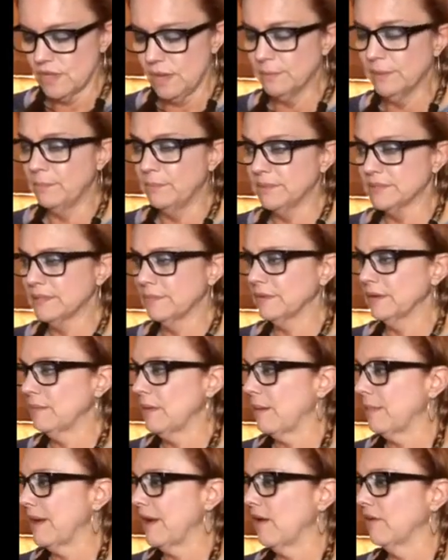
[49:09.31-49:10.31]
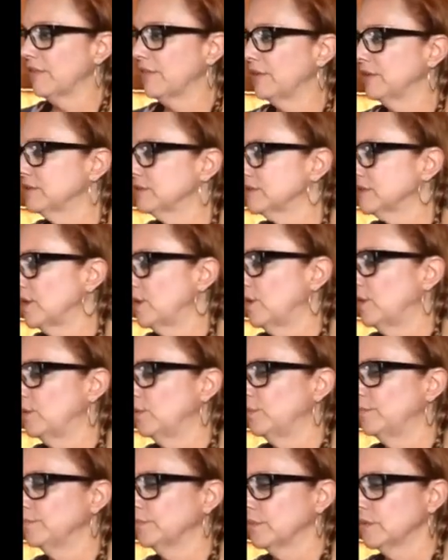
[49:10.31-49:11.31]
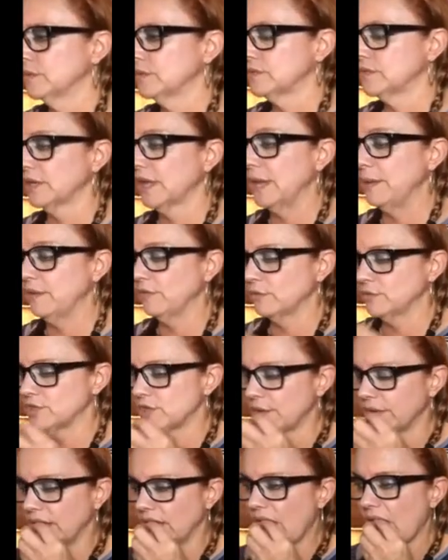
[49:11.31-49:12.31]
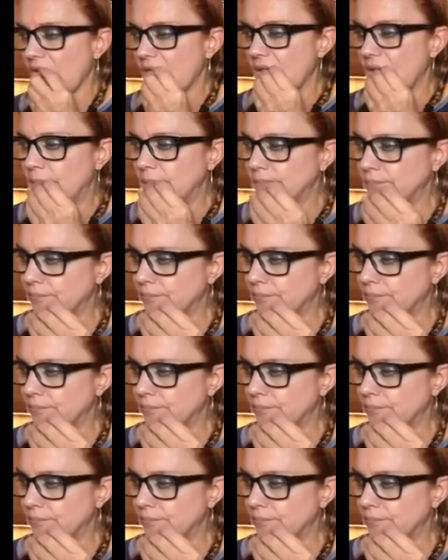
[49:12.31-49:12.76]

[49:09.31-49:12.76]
I'm going to put something in my mouth. So to keep me from choking.